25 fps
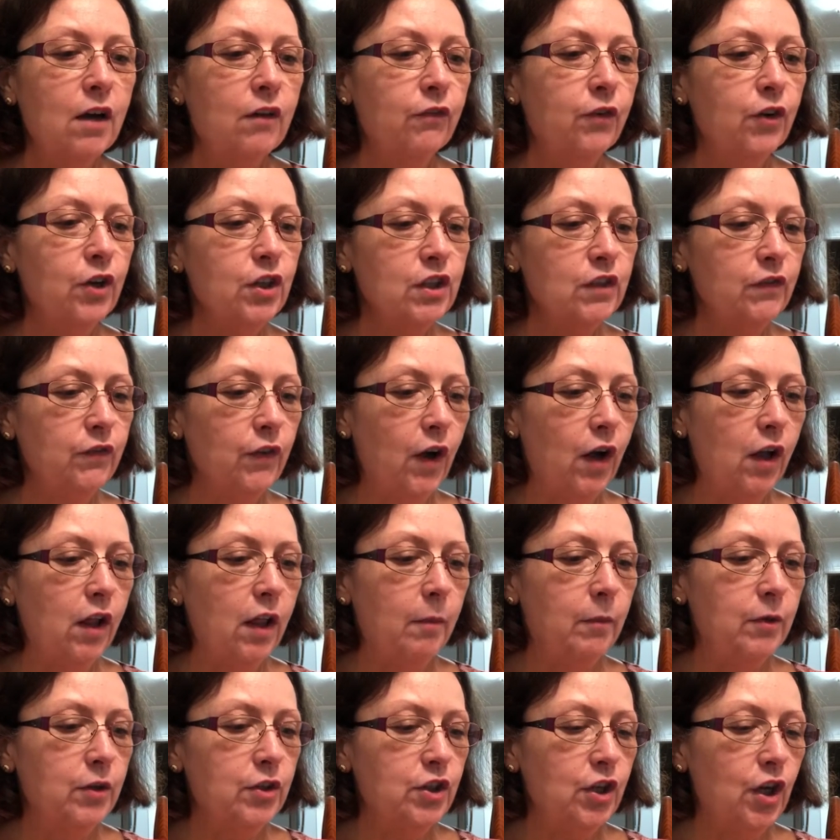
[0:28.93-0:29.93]
First of all,
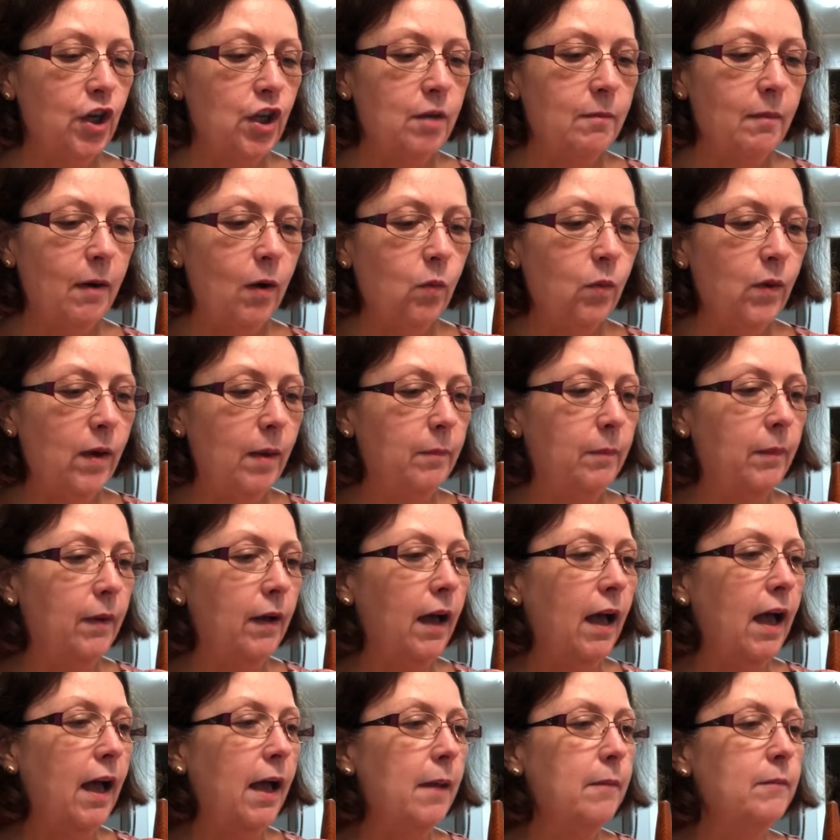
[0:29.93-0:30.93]
I'm going to show you my WIP.
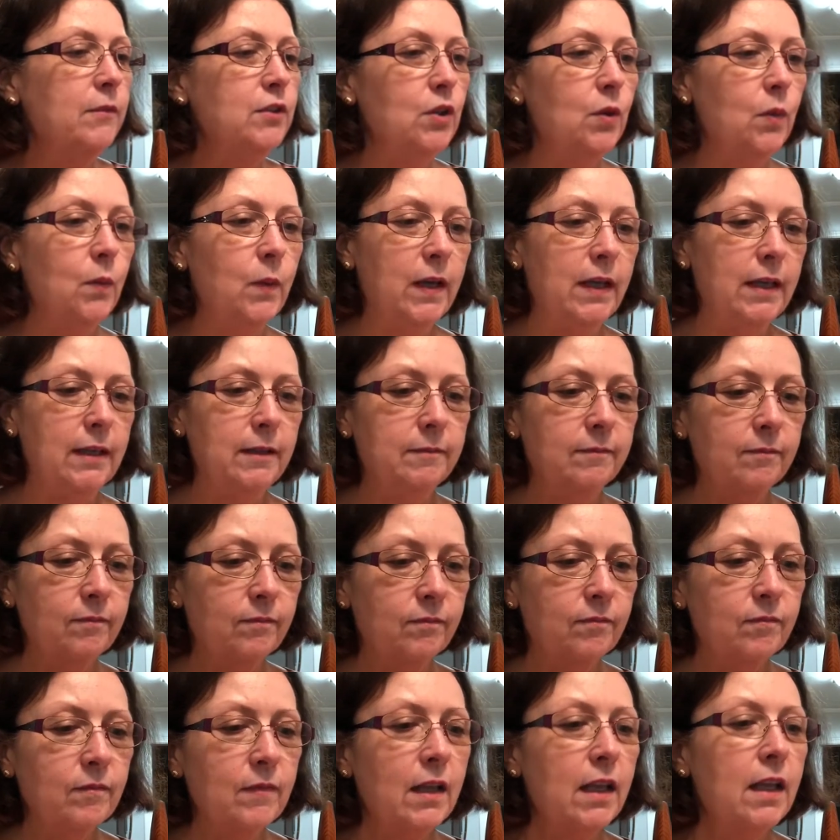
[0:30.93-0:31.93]
I'm doing
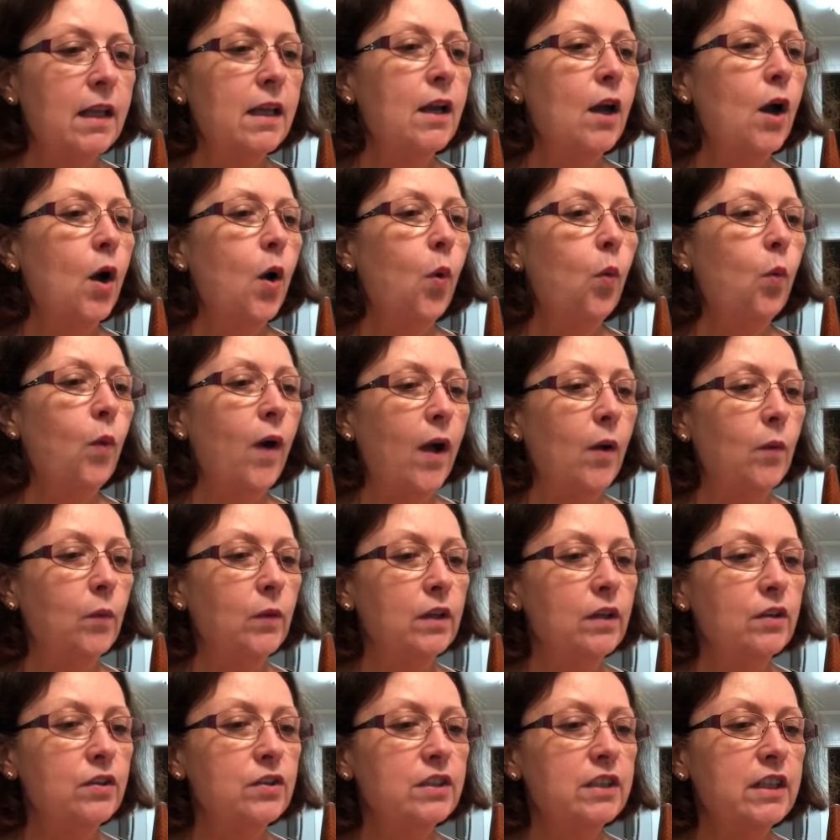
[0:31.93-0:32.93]
White
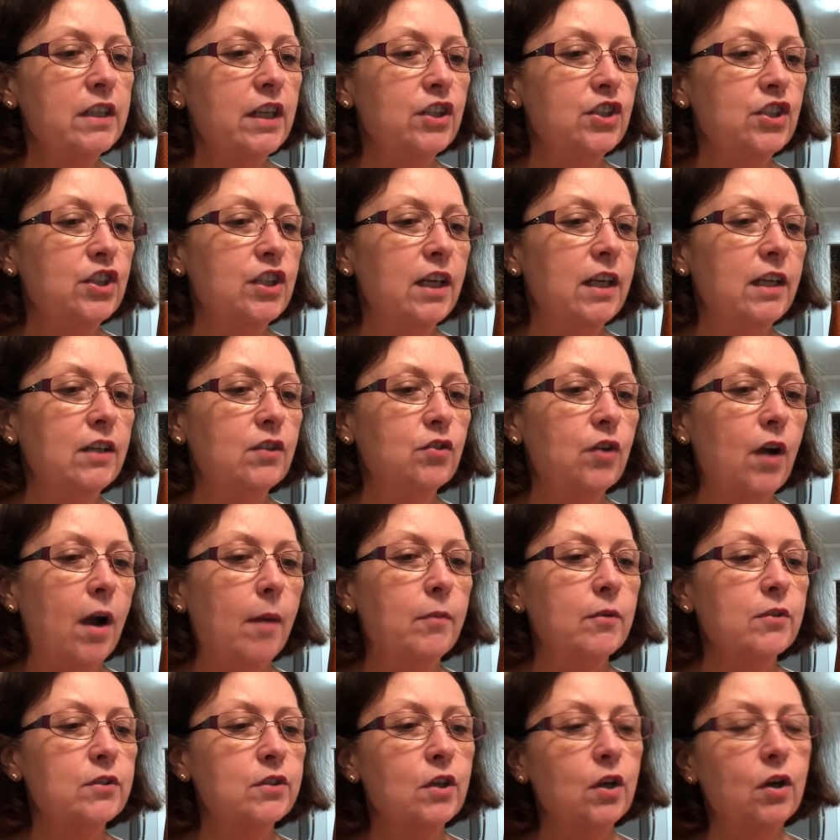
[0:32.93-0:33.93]
Willow Stitching
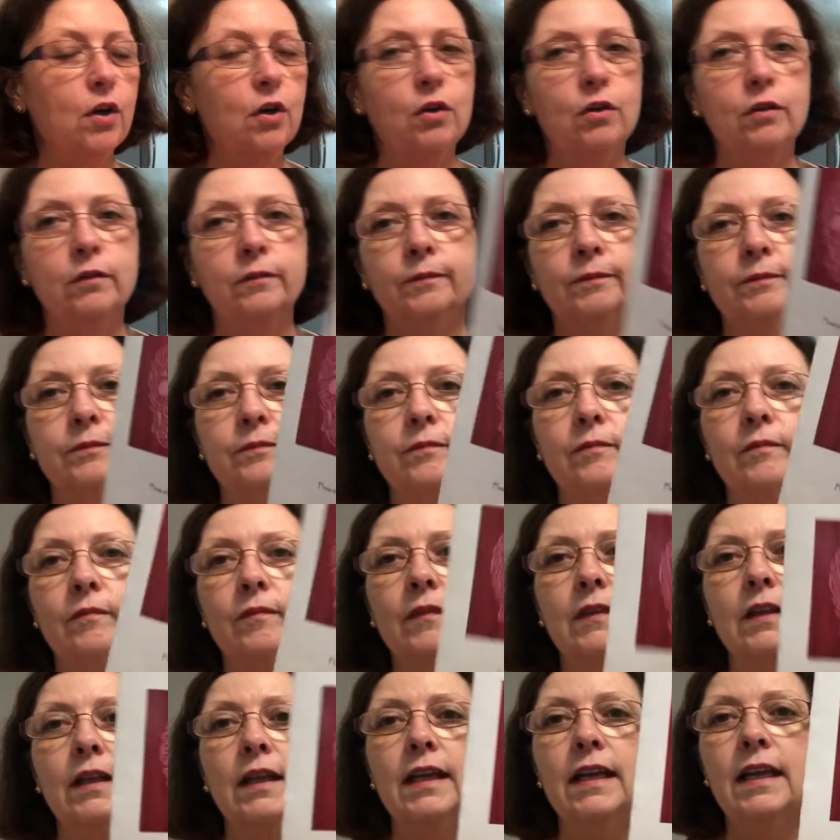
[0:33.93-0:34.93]
Tribal Skull.
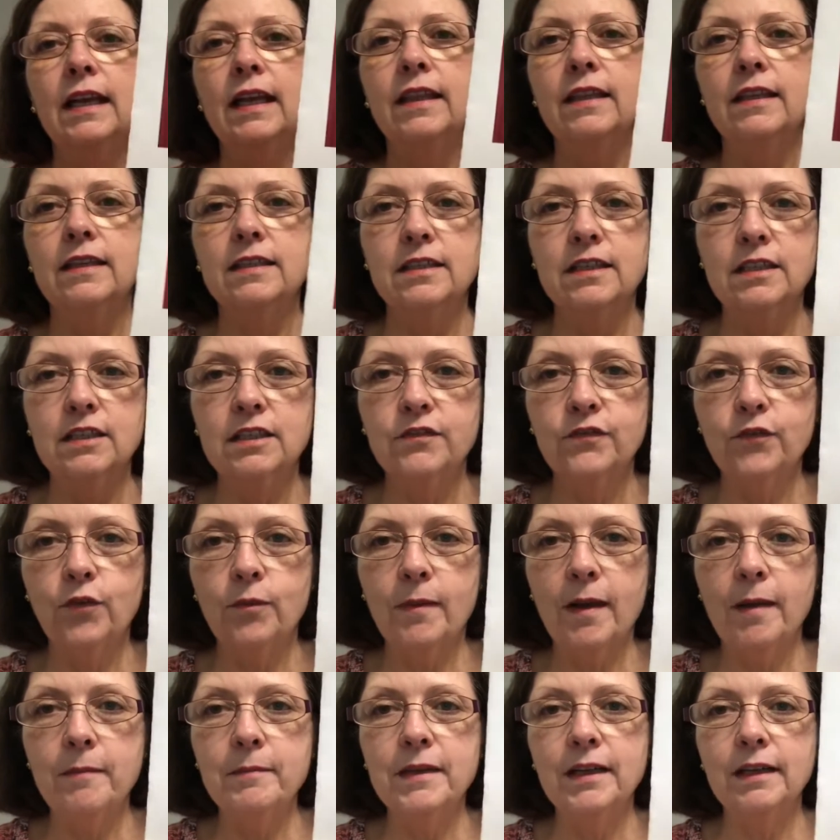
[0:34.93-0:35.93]
This is for
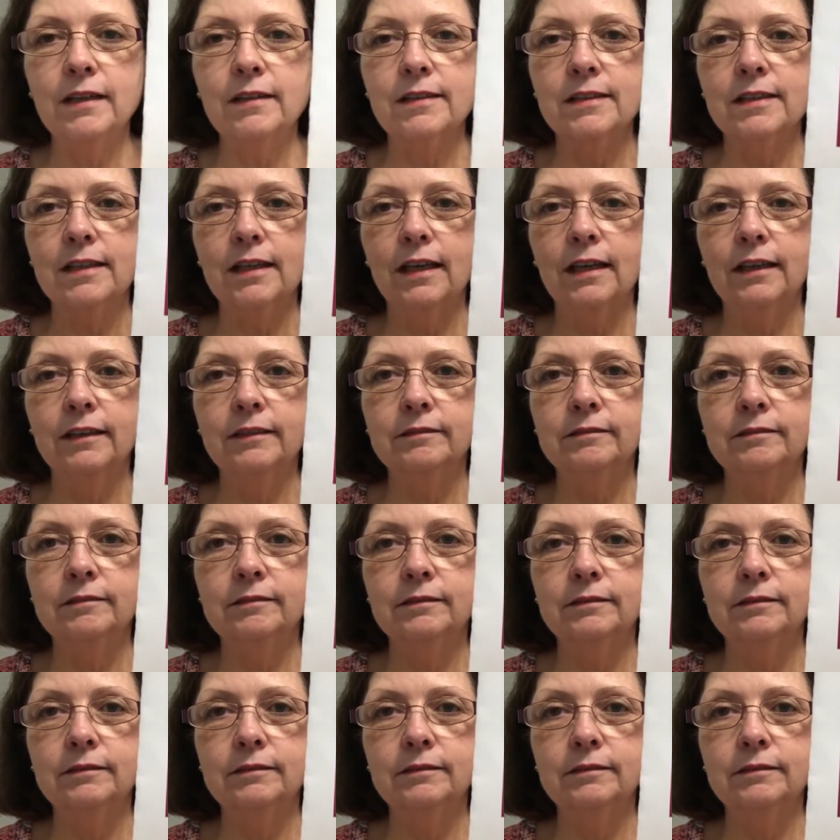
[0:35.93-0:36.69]
my middle son.